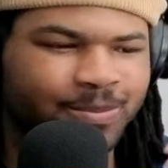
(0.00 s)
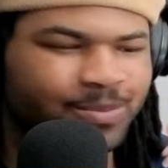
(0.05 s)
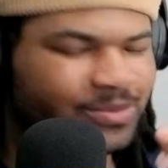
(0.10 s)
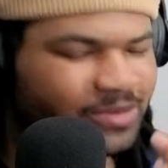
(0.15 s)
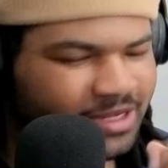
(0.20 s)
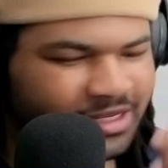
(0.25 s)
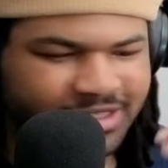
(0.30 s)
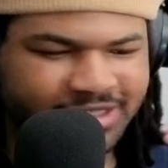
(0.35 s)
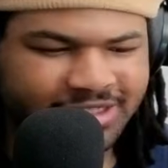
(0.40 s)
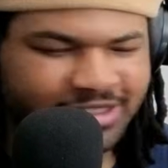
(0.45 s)

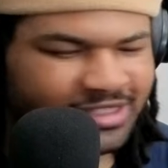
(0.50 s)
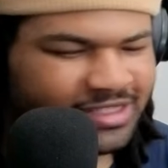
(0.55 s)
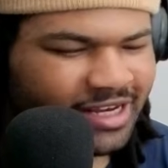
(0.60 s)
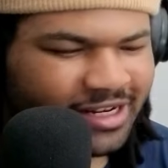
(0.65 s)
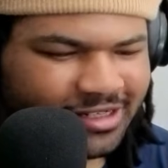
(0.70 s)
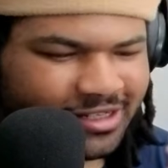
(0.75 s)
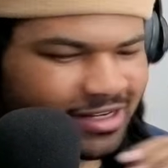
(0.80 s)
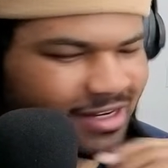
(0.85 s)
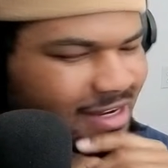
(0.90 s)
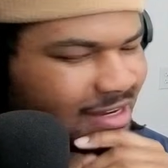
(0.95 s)

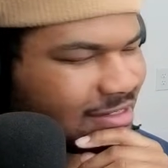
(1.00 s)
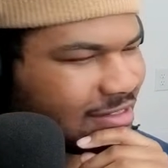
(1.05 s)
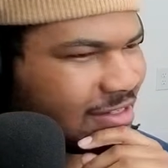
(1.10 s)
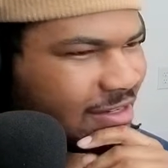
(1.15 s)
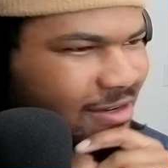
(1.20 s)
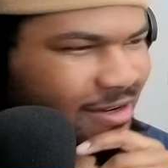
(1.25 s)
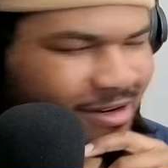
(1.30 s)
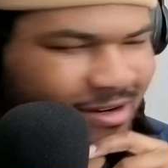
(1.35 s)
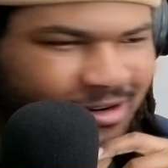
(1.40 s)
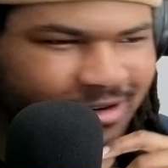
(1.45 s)
Such a catchy
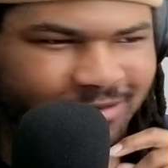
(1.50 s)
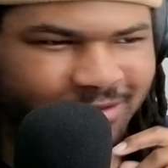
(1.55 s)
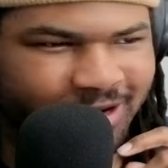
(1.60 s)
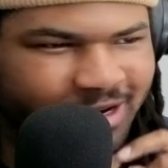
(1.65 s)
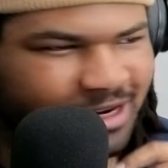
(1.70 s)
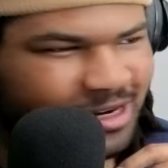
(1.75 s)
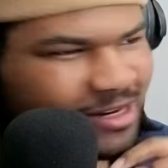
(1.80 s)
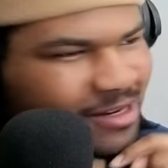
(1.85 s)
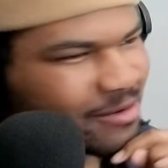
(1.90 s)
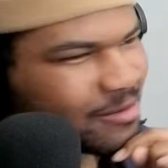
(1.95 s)
hook right here.